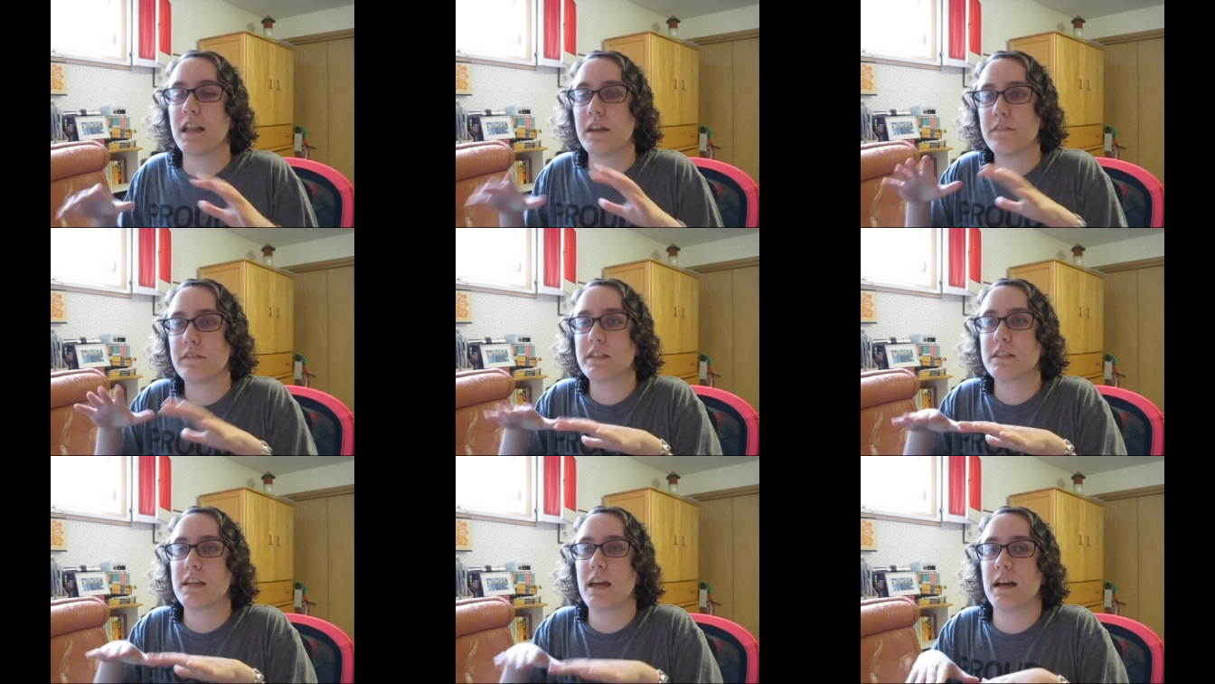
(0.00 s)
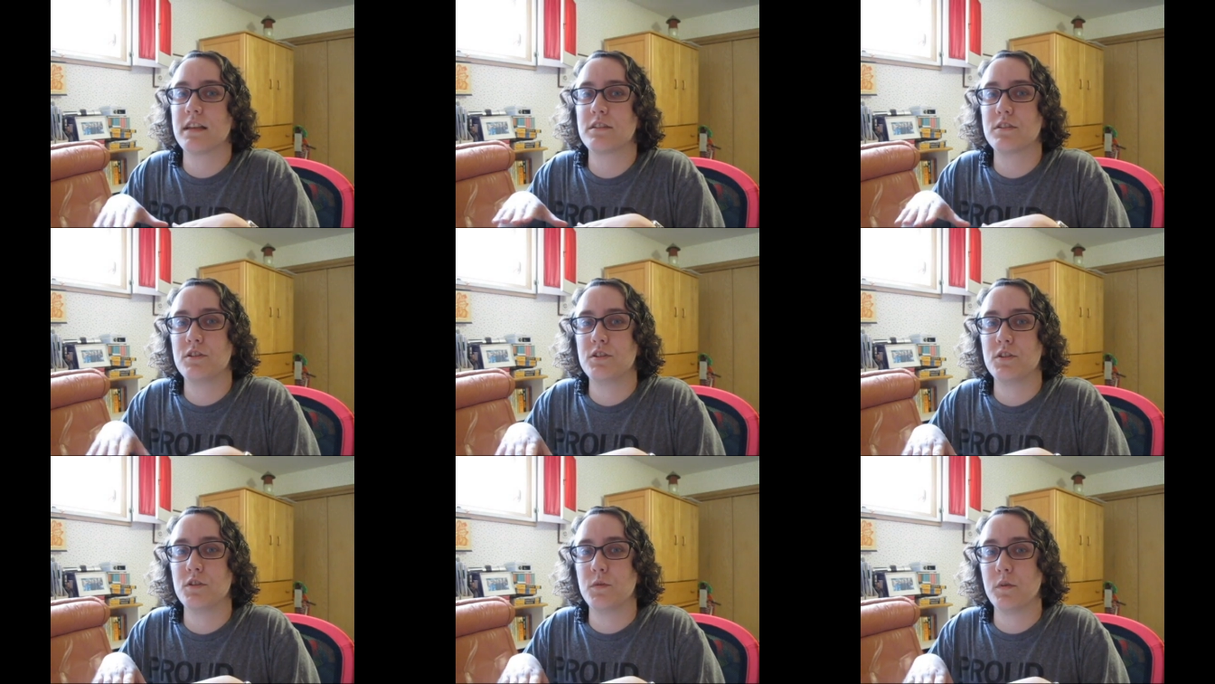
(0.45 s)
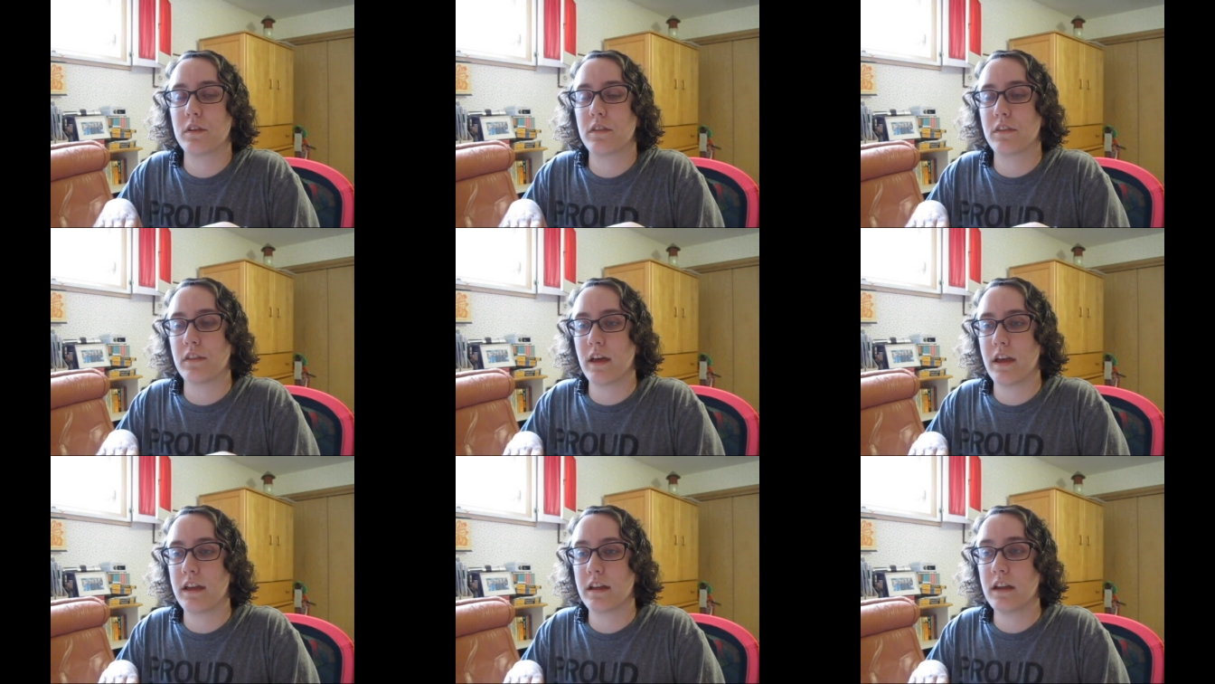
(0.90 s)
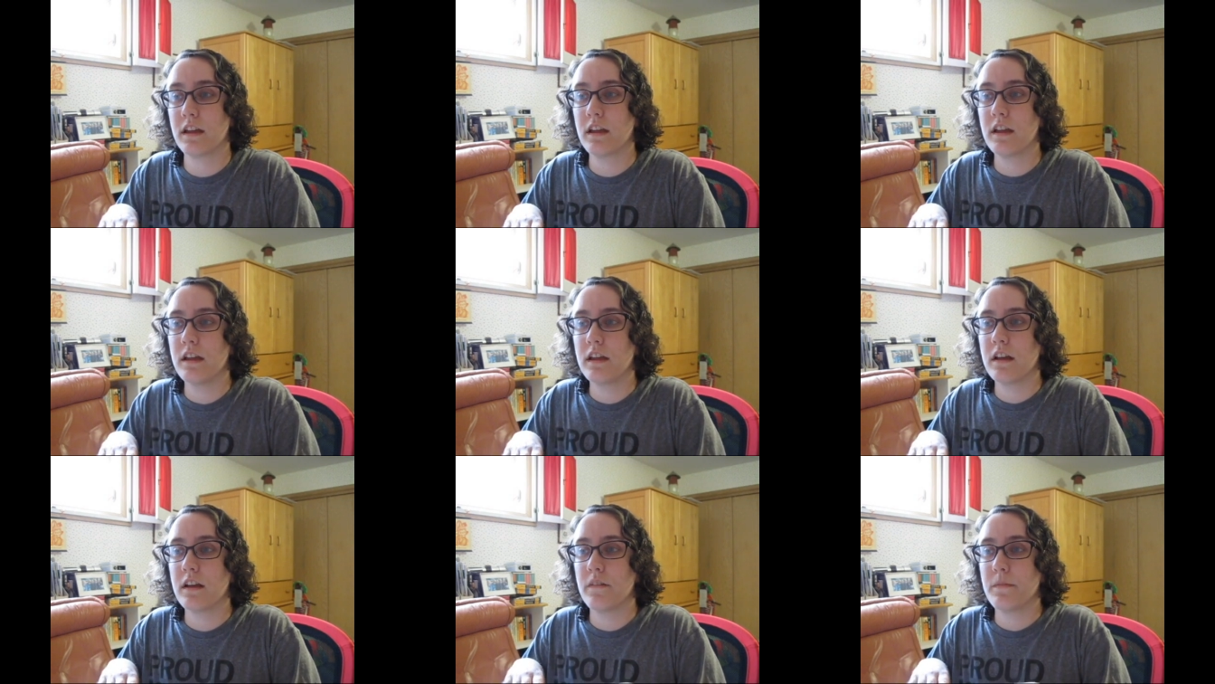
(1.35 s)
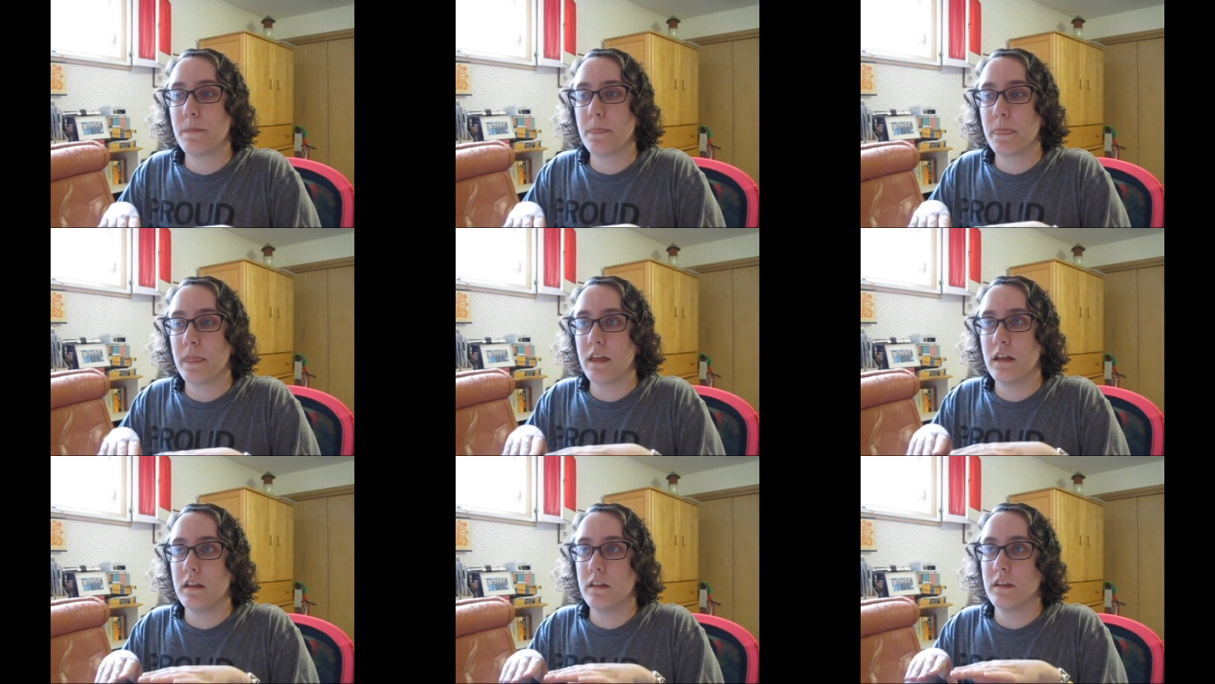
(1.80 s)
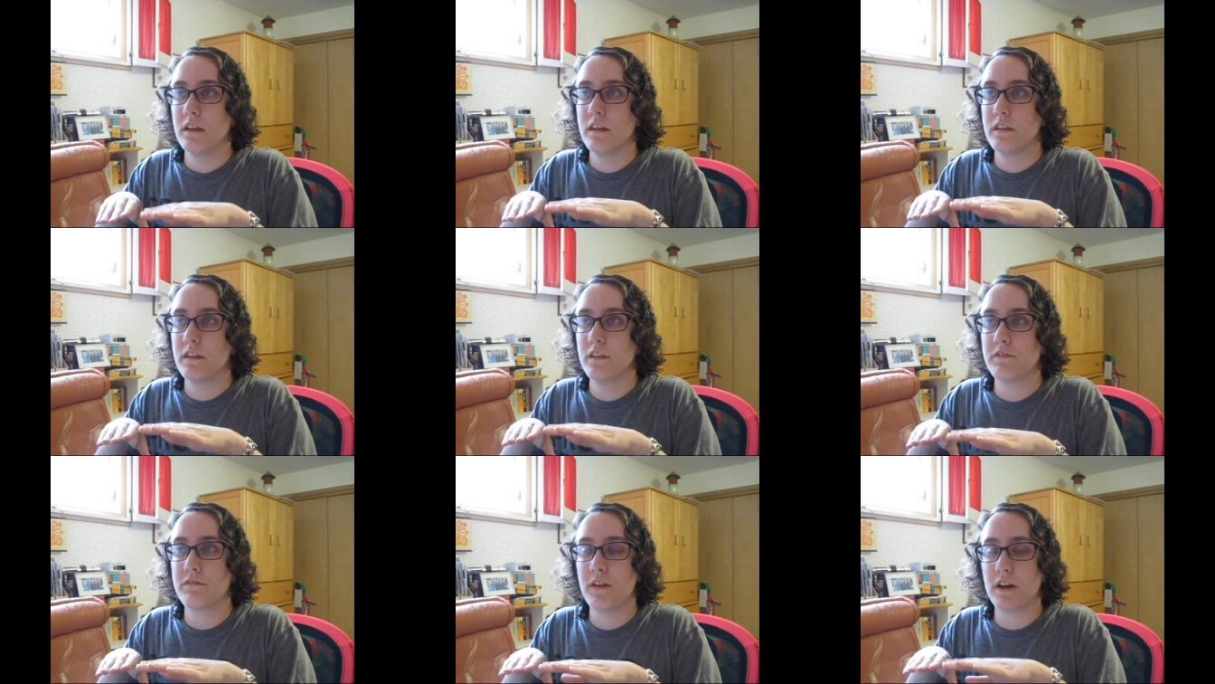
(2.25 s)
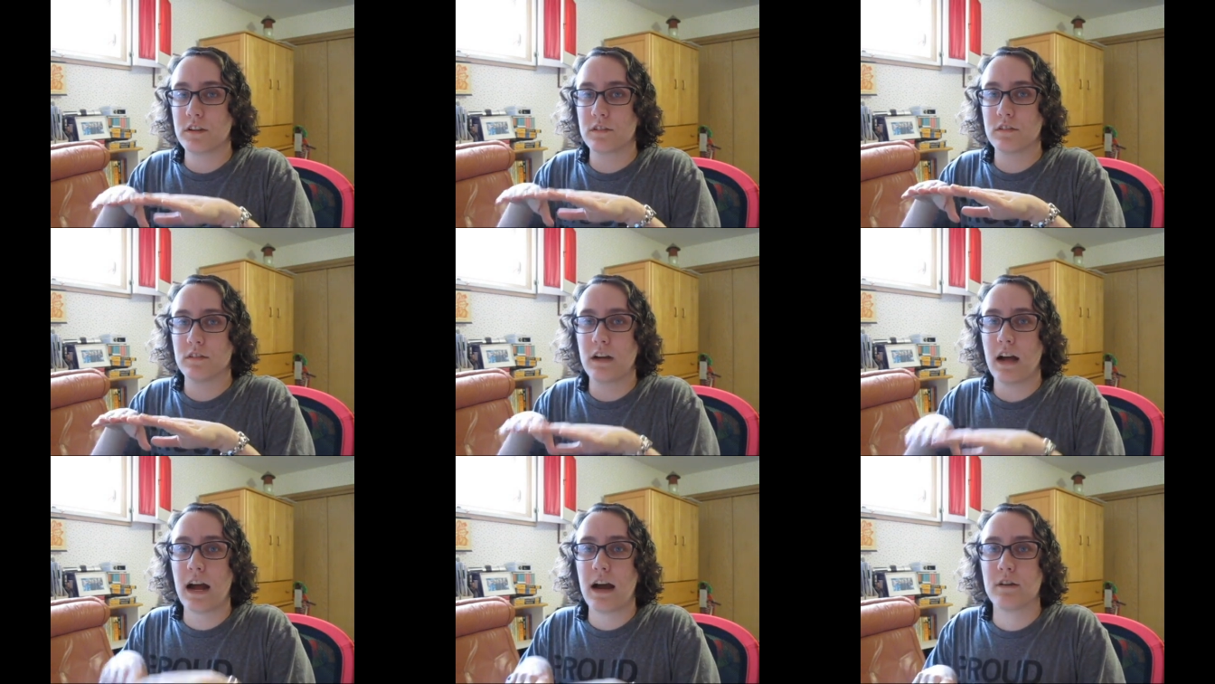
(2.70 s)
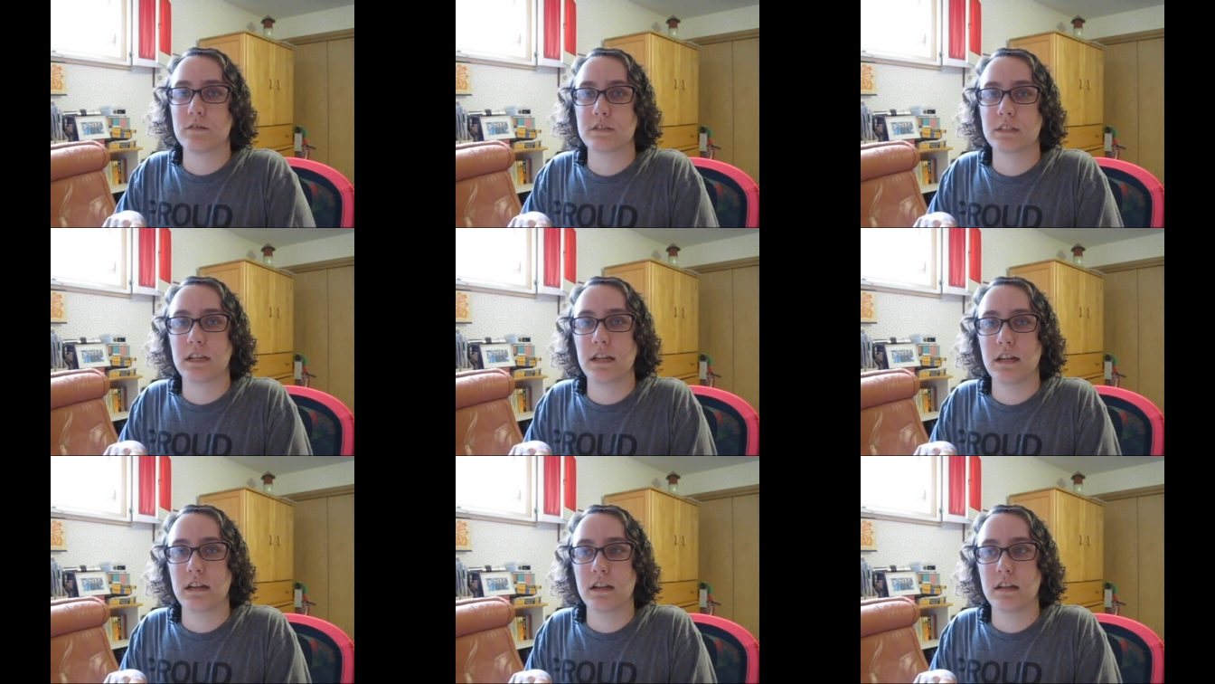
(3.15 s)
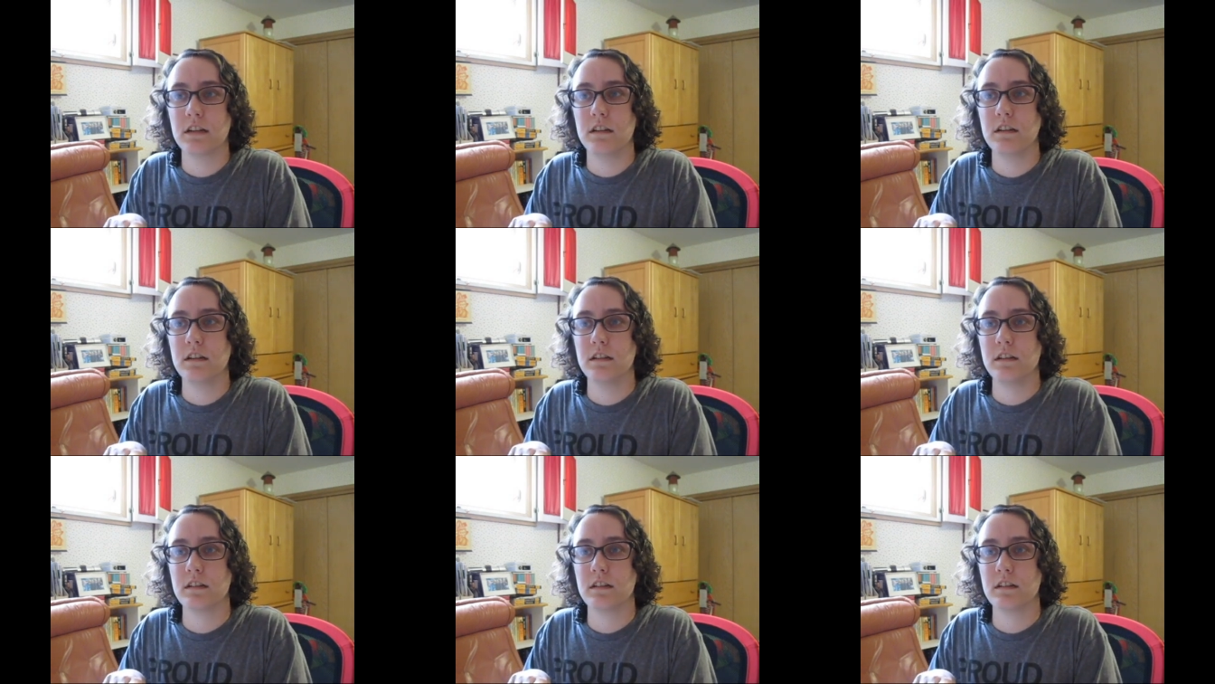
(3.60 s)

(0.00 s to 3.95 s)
of this has to do with, like, the federal housing,